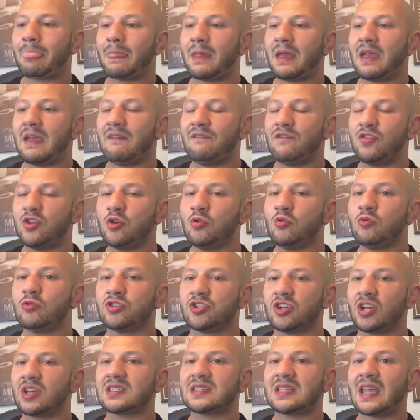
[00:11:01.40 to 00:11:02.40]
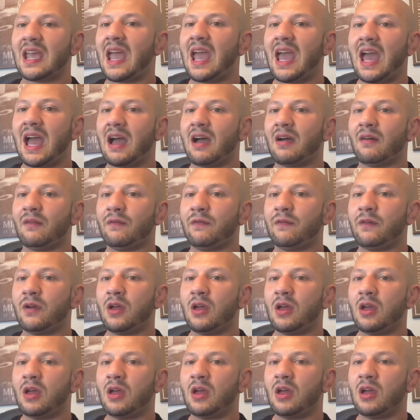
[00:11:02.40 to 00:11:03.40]
if you just have
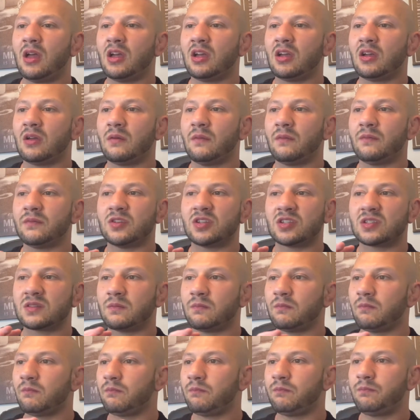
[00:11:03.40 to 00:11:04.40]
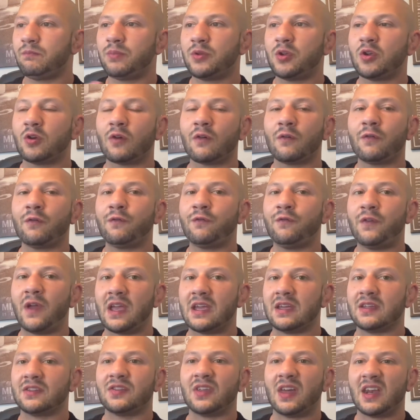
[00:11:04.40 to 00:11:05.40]
just pure
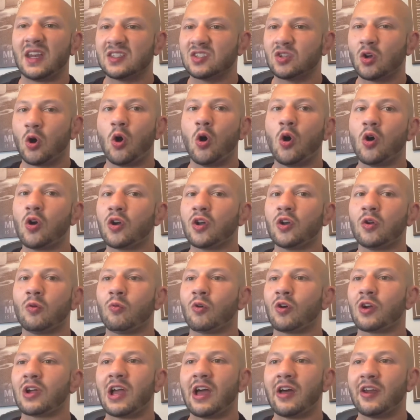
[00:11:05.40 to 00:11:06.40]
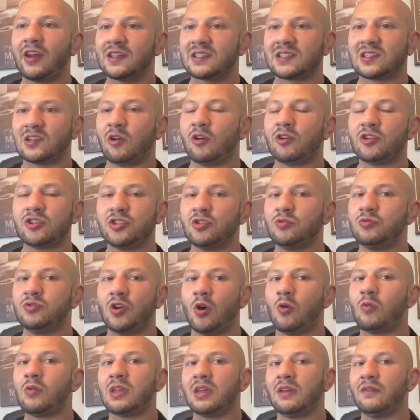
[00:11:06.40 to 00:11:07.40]
faith that it's all going to work out as long as you
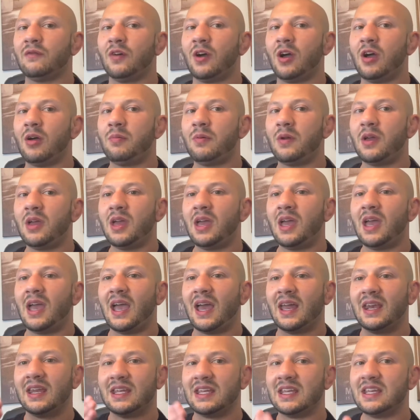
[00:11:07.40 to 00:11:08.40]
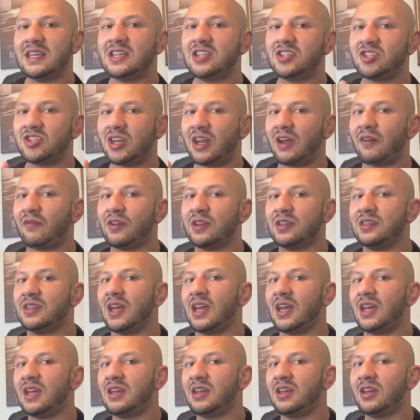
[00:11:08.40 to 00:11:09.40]
don't give up and each and every
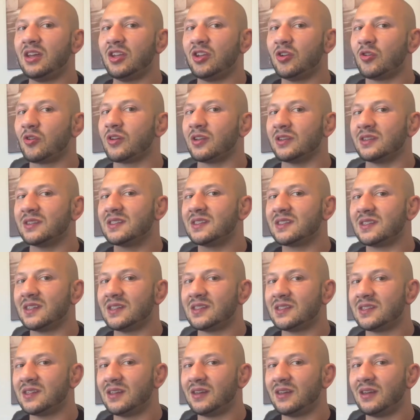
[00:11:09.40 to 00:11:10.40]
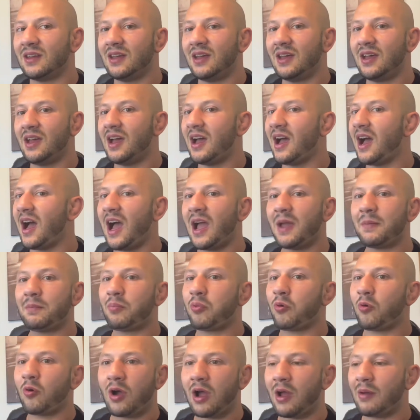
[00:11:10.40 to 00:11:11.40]
day you're consistent, I
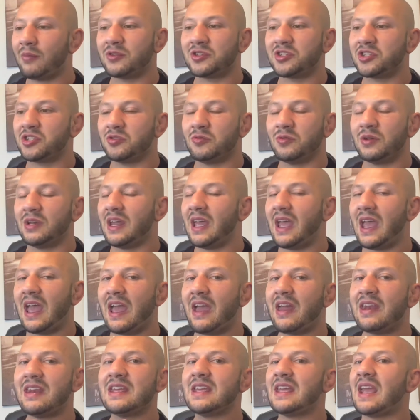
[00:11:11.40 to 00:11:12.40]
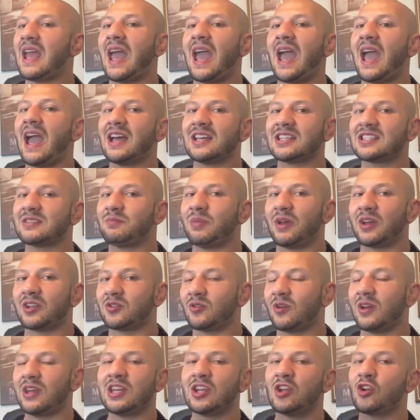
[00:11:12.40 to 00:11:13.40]
promise you in any aspect
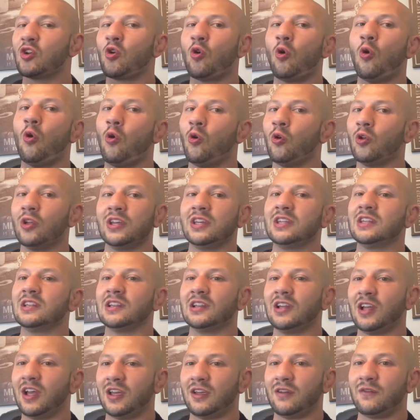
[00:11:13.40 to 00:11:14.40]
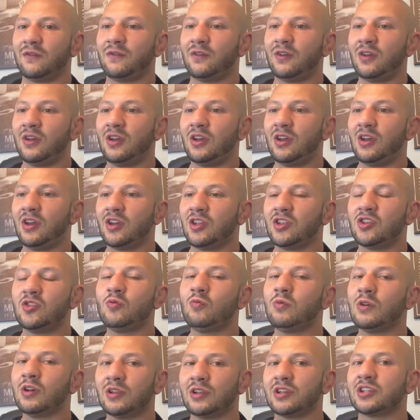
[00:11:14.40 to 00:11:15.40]
or any goal in life, you
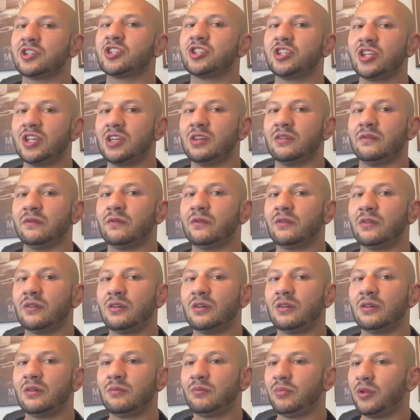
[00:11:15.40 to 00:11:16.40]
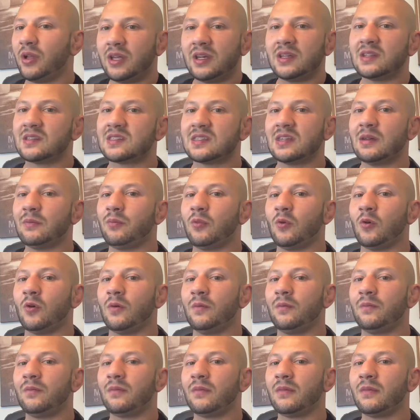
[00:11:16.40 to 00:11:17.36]
will achieve, plain and simple.